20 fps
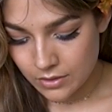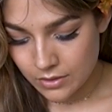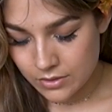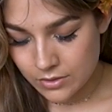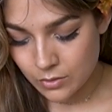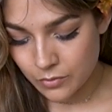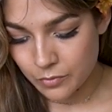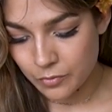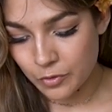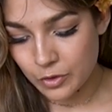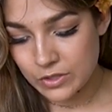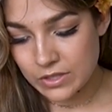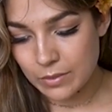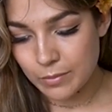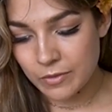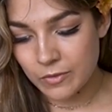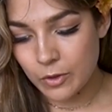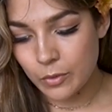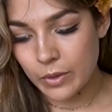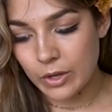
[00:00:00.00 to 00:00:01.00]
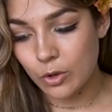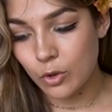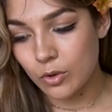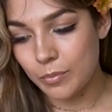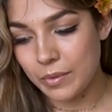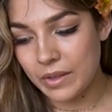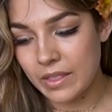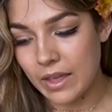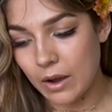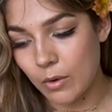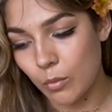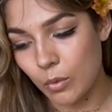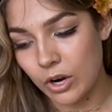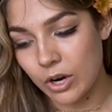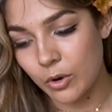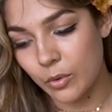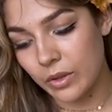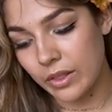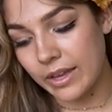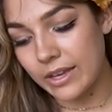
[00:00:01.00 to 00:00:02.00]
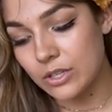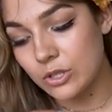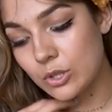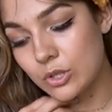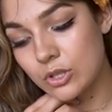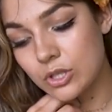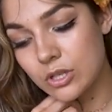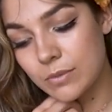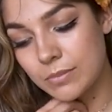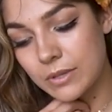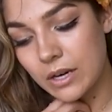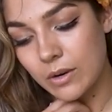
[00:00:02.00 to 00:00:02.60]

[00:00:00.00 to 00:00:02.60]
So for some of you, it could be that work relationship